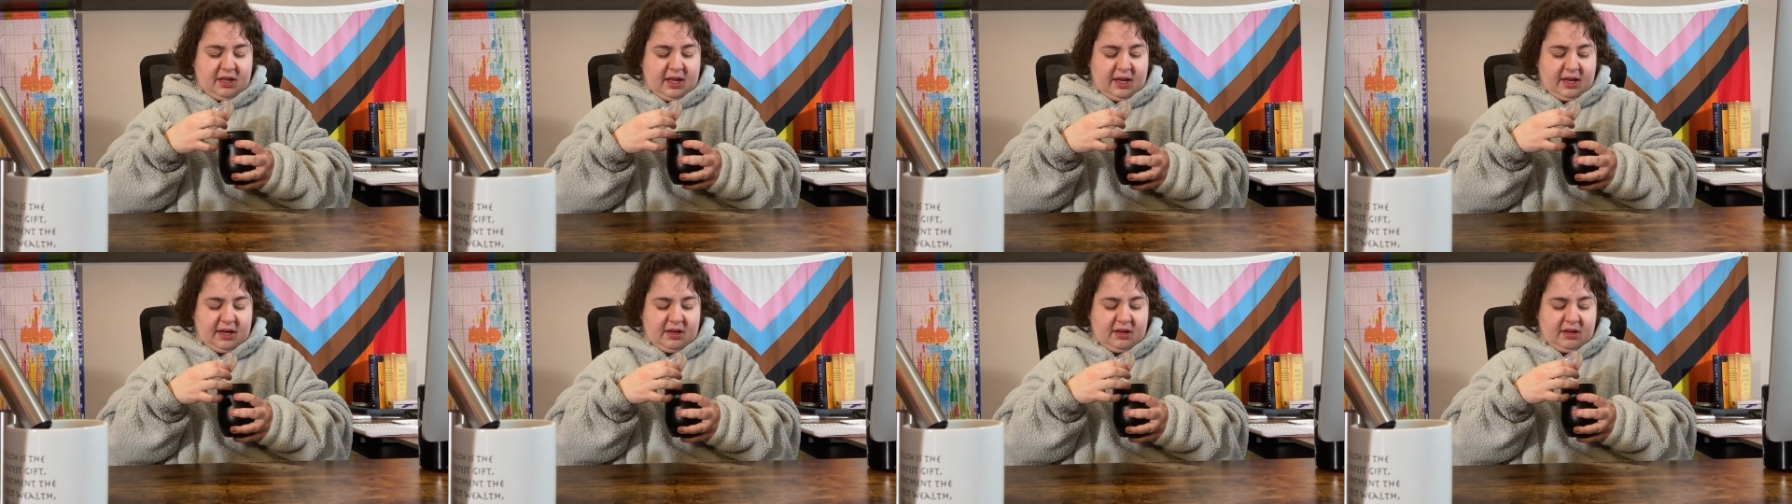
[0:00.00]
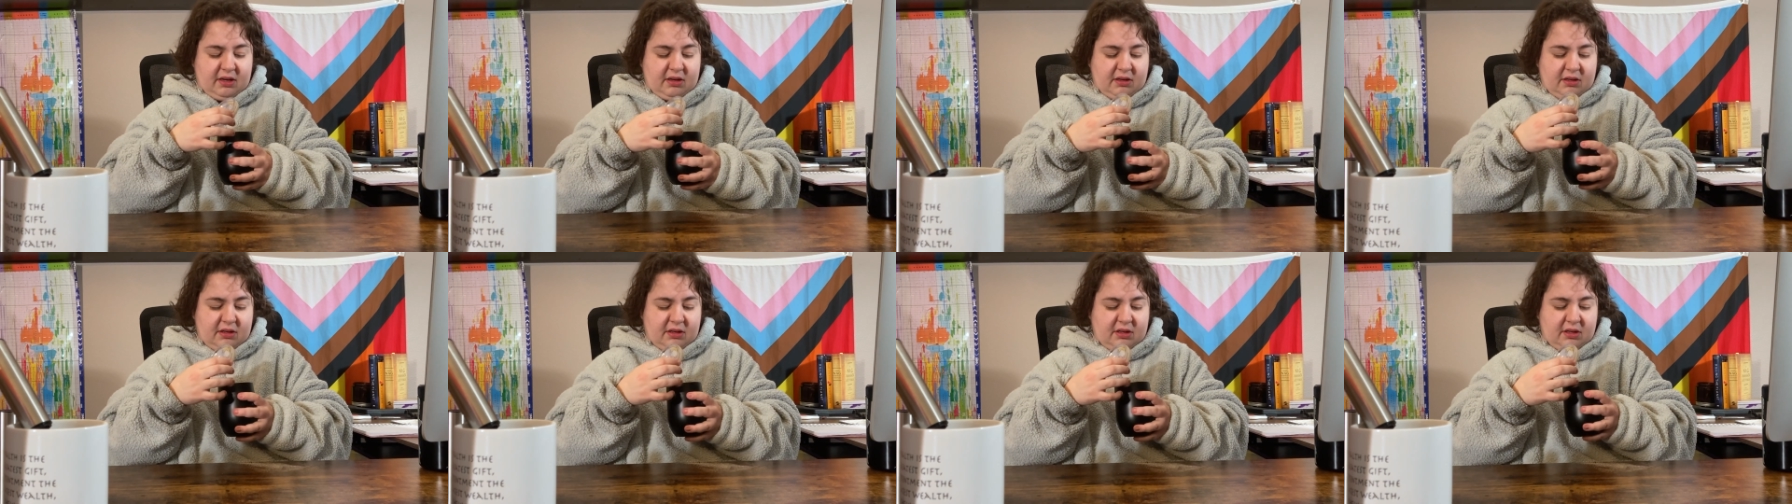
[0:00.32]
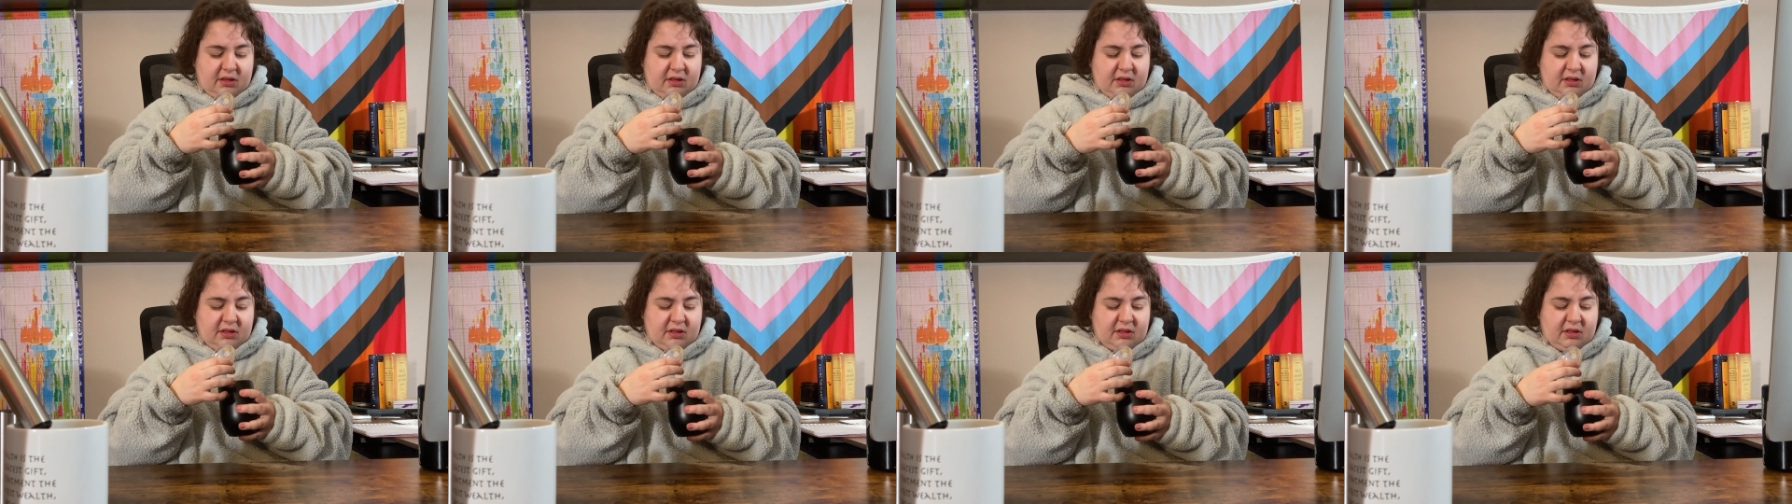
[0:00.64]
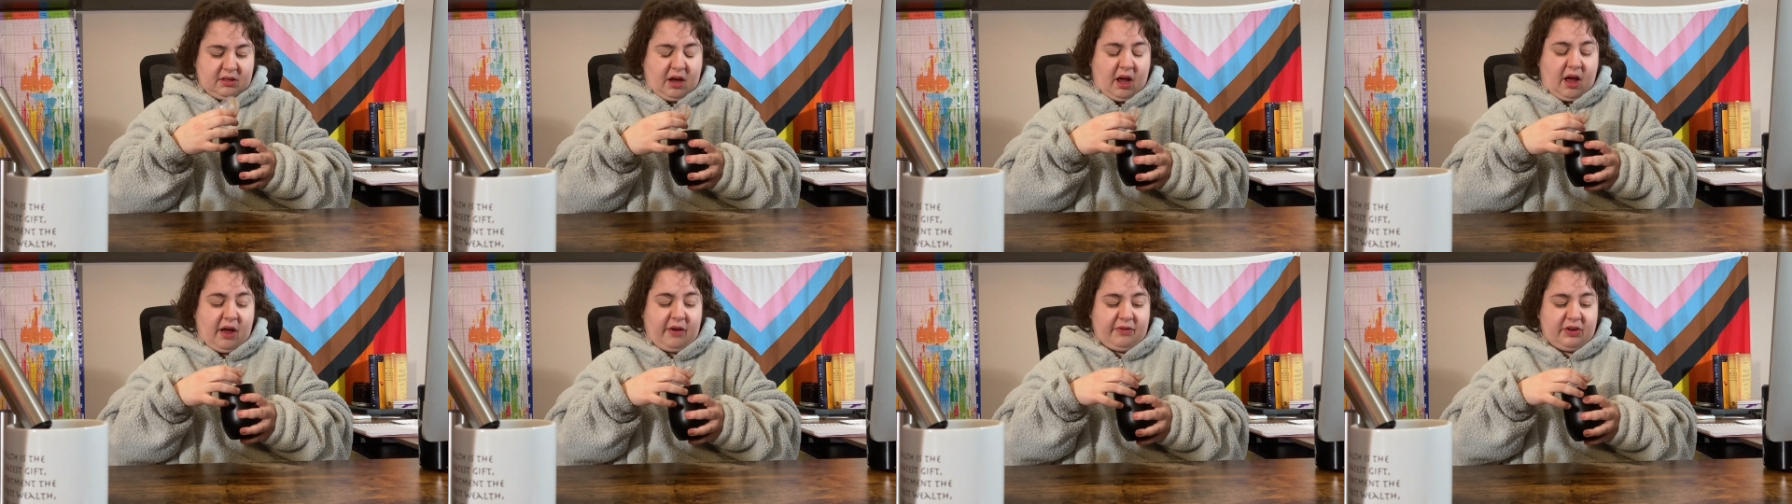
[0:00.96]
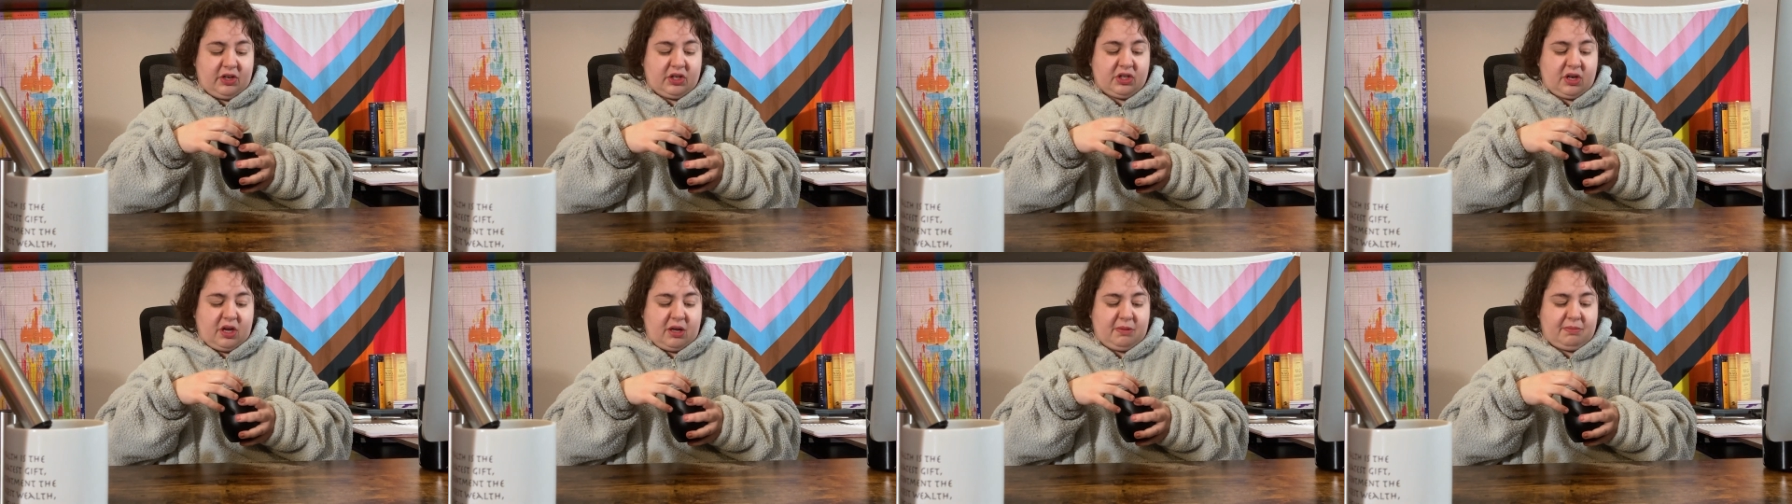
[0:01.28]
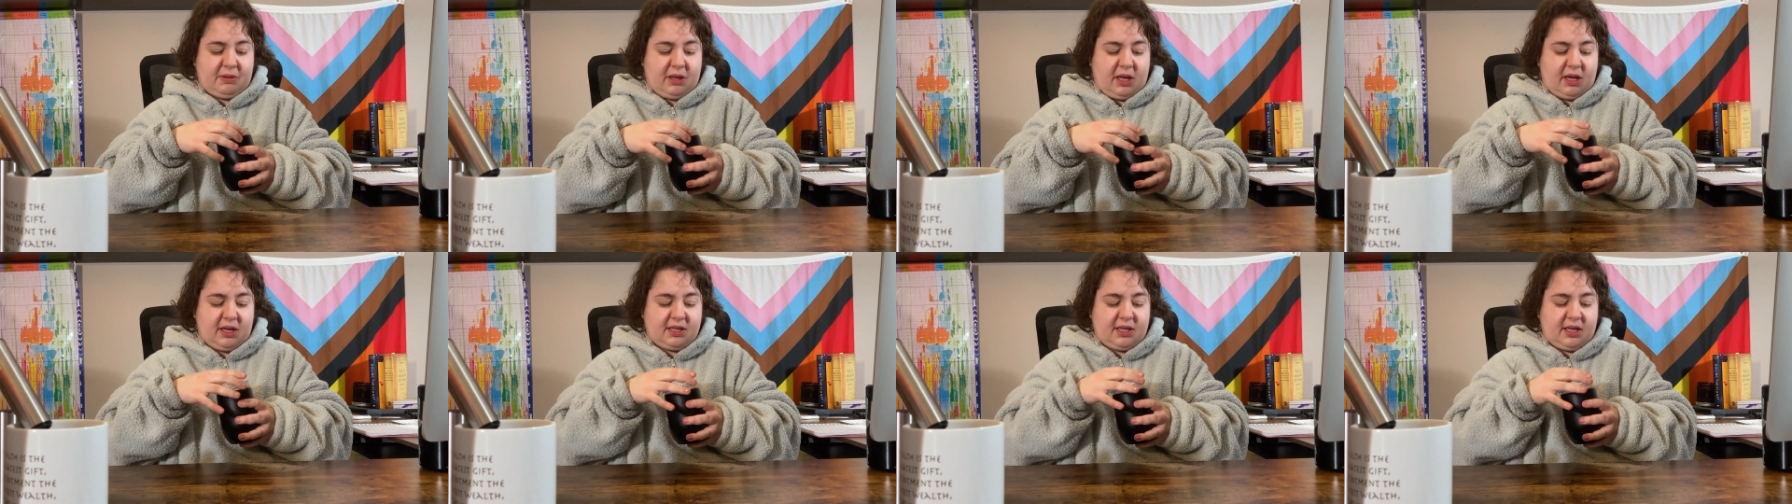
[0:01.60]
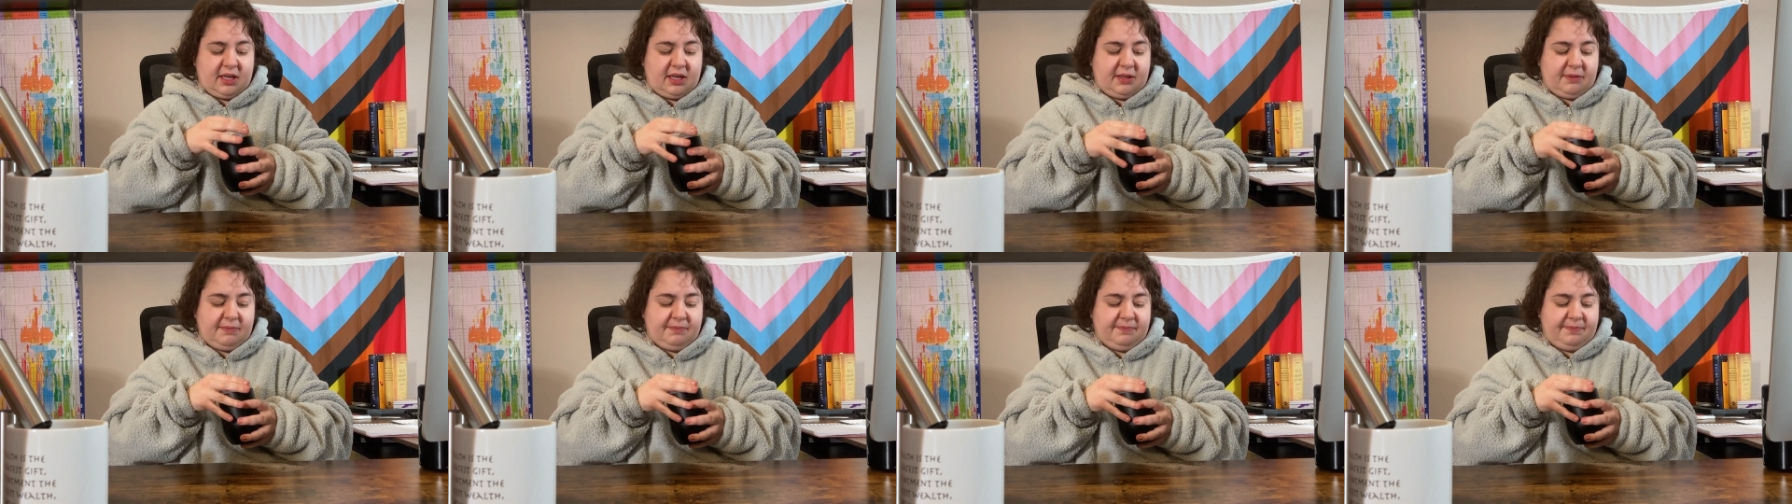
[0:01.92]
like coffee shop latte.